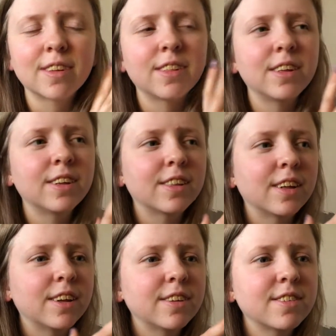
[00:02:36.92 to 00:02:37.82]
I think
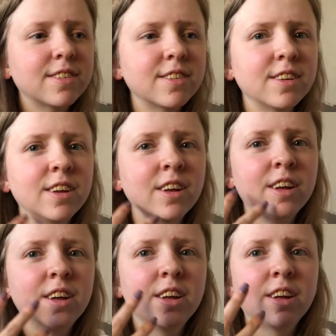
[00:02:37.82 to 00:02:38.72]
that
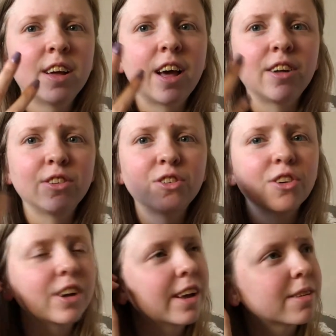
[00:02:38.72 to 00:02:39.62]
Elton
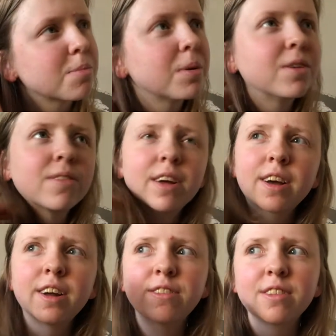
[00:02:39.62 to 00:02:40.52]
John has a bit of that
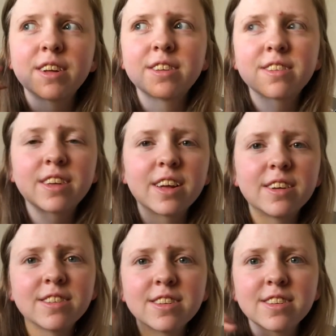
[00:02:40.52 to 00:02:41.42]
kind of like
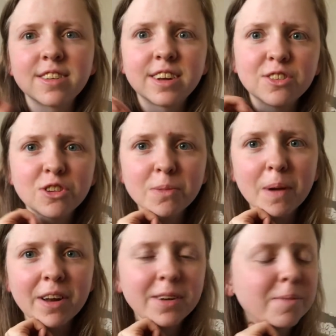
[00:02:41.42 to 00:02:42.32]
scandalous nature
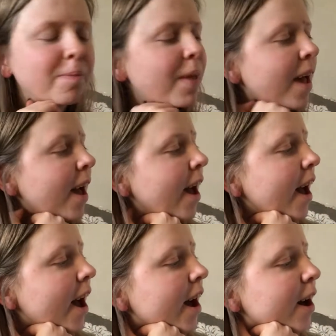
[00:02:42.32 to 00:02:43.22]
about him.
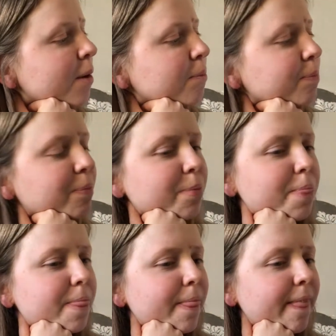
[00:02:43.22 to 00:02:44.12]
Um,
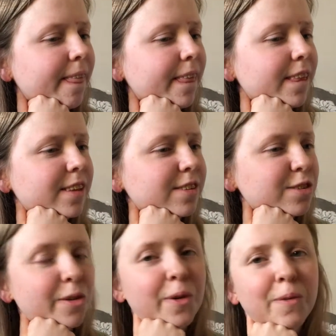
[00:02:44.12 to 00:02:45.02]

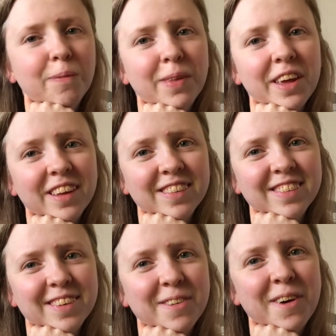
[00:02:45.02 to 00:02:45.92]
so yes,
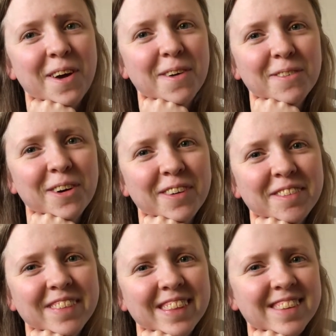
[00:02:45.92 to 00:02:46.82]
I'm going
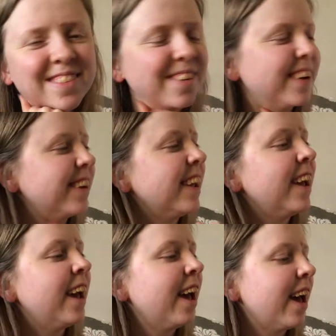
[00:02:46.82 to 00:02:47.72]
with this one.
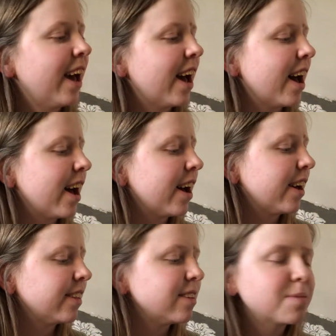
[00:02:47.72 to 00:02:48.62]
Uh,
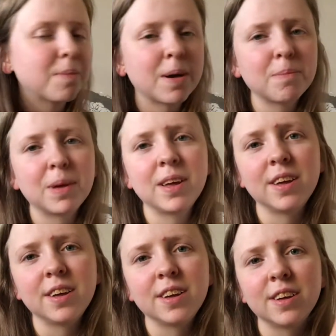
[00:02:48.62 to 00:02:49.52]
this might
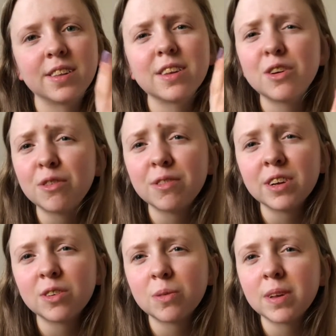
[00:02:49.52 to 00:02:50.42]
be the
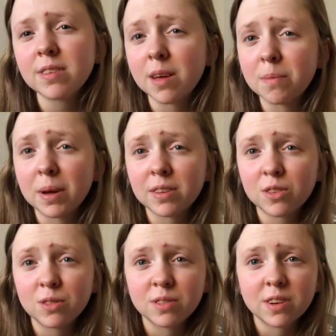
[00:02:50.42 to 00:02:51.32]
non-fiction ones I might
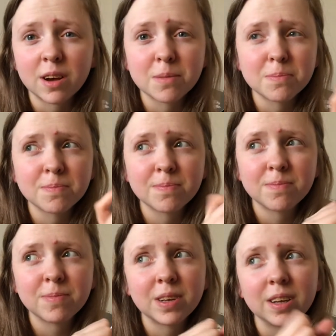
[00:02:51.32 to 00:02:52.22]
sort of start
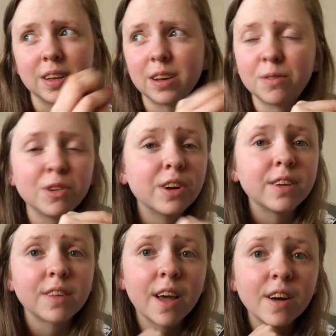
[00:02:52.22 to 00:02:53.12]
a few
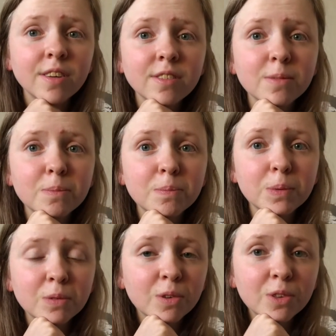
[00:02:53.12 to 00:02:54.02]
days out
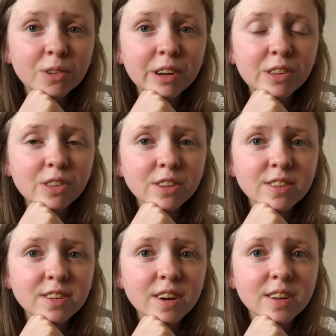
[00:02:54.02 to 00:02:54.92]
before the readathon
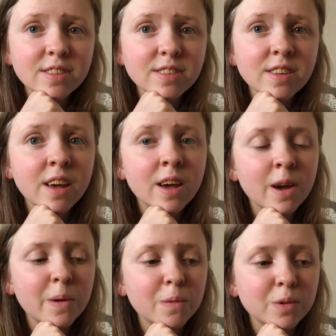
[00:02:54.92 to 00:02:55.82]
starts.
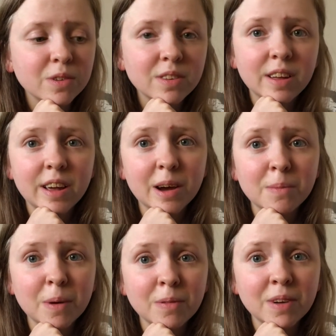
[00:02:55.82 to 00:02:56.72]
We'll see how
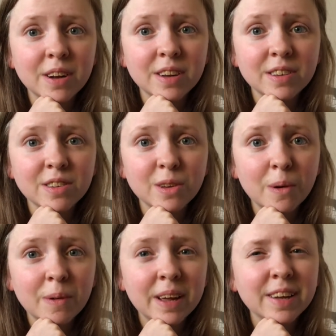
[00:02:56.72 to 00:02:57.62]
my reading's
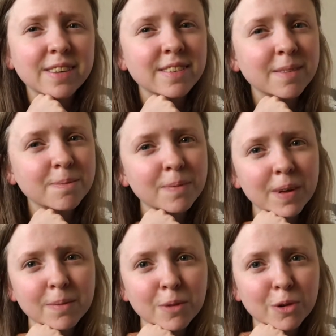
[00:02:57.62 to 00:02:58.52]
going because I'm
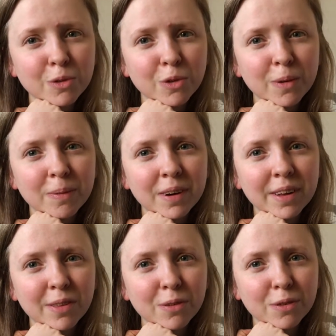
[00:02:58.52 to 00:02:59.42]
not sure I'm going to
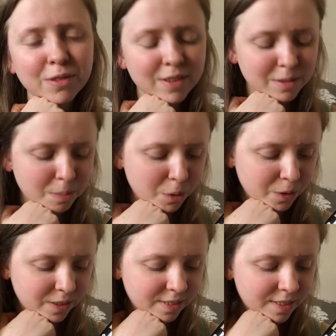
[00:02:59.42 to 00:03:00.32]
get through six
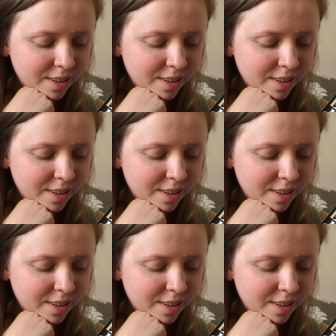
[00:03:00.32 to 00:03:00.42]
books